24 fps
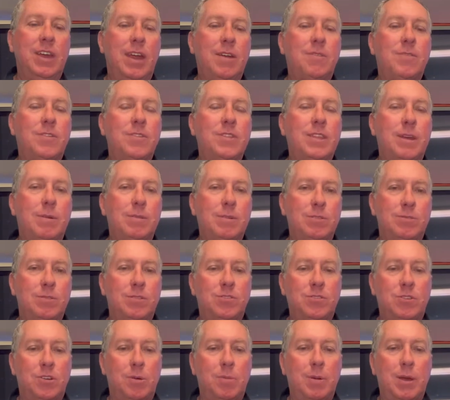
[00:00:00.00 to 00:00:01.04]
have on there, which we'll
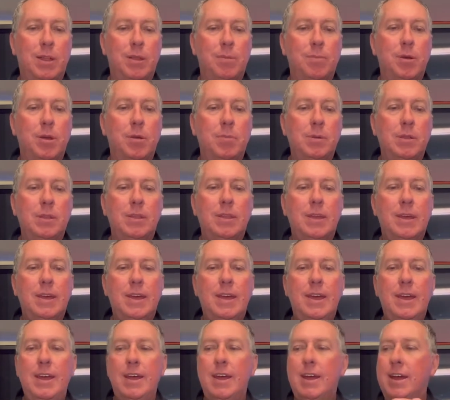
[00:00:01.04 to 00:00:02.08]
talk about in a moment.
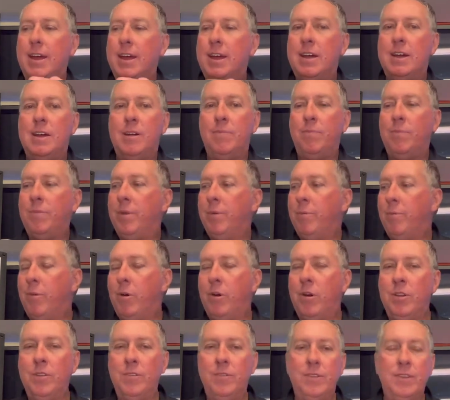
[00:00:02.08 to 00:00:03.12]
The
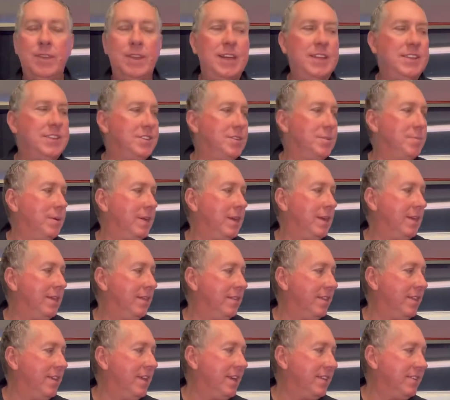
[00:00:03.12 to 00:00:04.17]
rod needs to be,
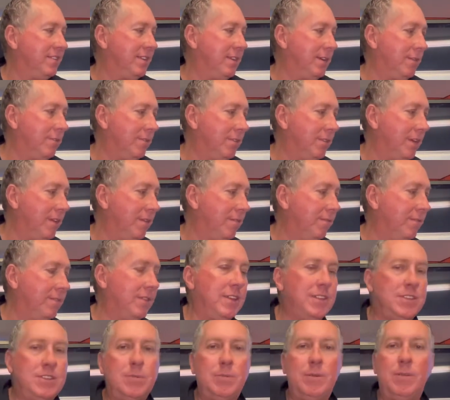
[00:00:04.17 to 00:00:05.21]
the next secret thing,
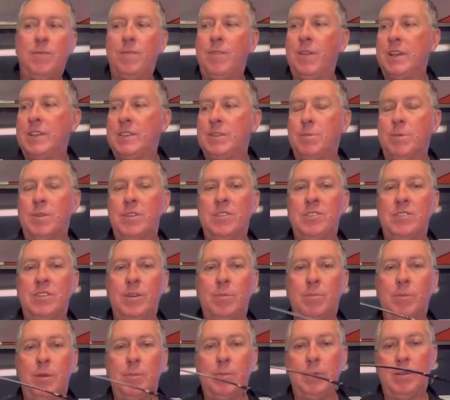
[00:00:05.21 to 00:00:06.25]
needs to be flexible, the
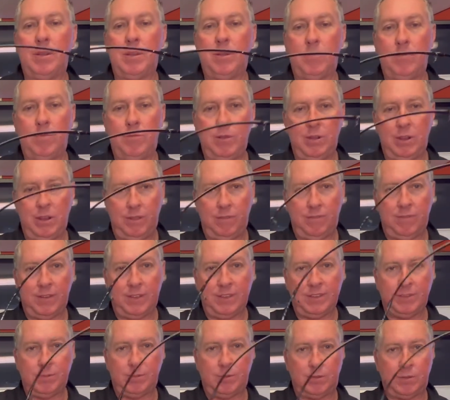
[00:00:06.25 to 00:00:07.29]
tip, I mean like really
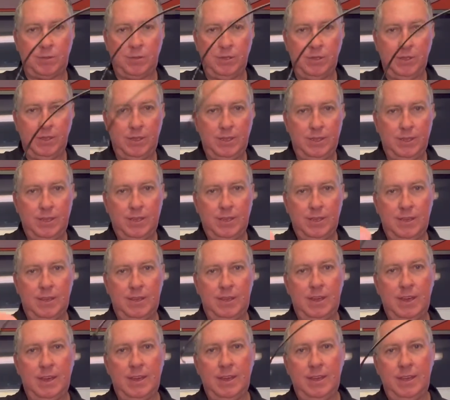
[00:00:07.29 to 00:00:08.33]
flexible.
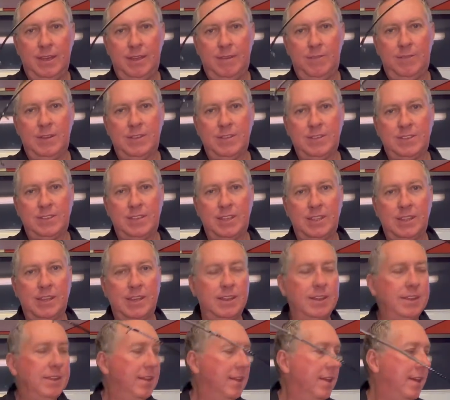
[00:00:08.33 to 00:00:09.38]
Okay, if you can see
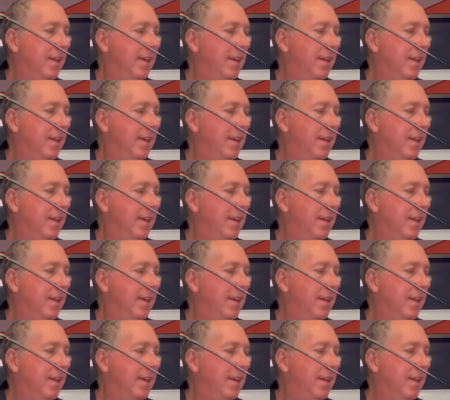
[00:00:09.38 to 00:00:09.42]
that.